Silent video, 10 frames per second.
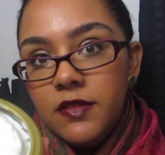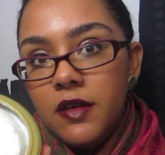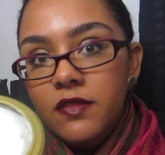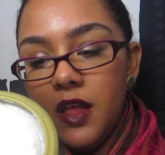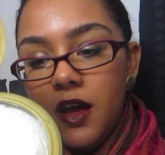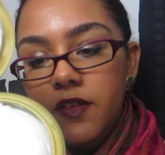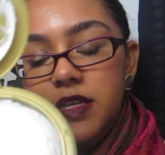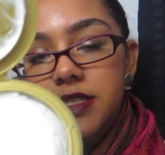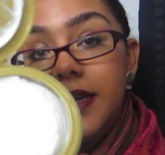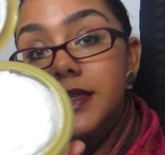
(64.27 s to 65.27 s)
love, love
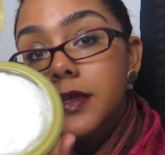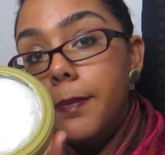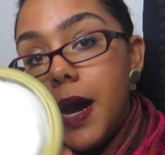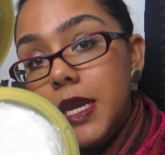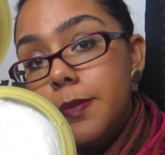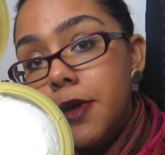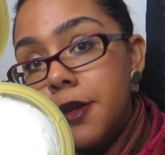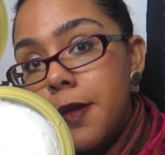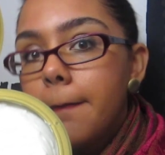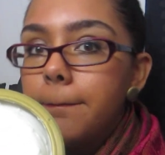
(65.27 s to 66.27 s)
is that it's a body
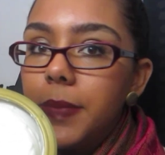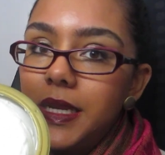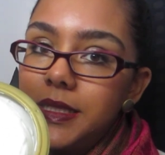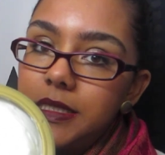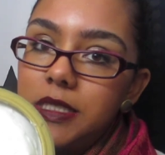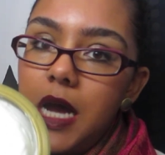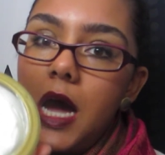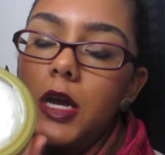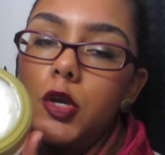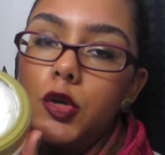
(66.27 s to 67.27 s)
butter, but it's
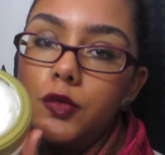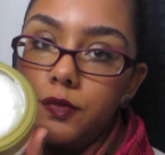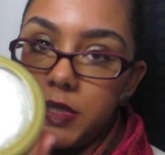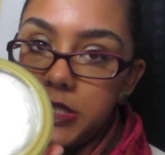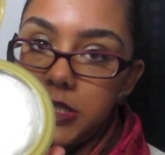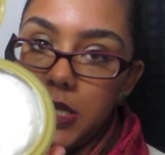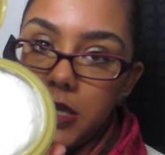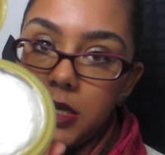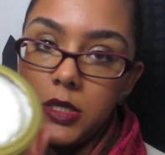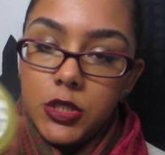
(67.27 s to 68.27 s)
not greasy.
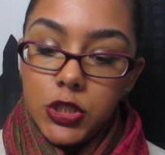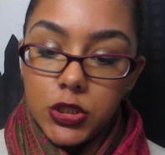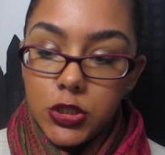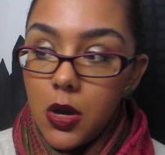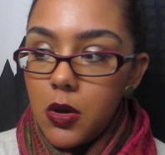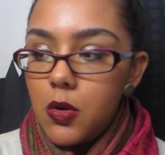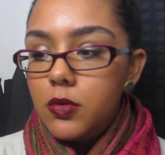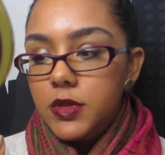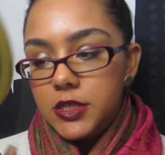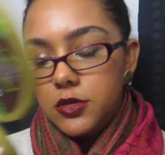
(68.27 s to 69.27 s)

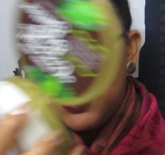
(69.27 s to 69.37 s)
So that's